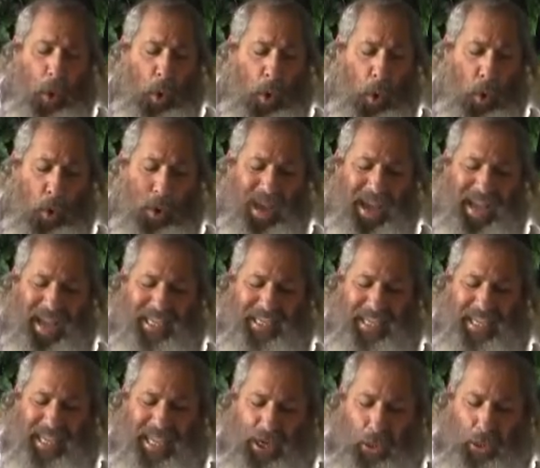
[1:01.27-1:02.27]
who
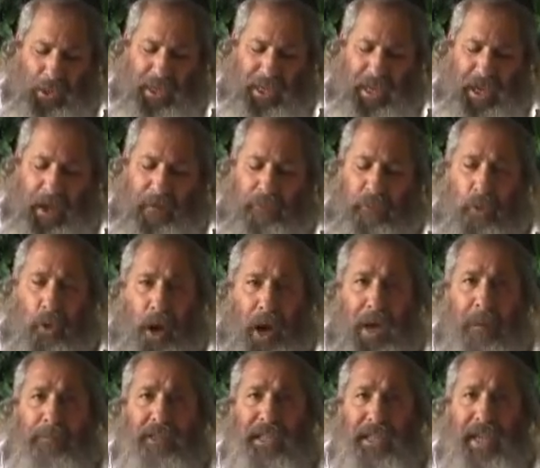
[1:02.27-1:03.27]
is guilty of
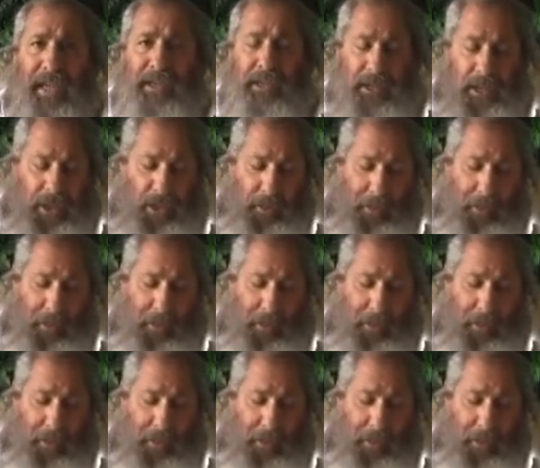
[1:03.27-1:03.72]
crimes against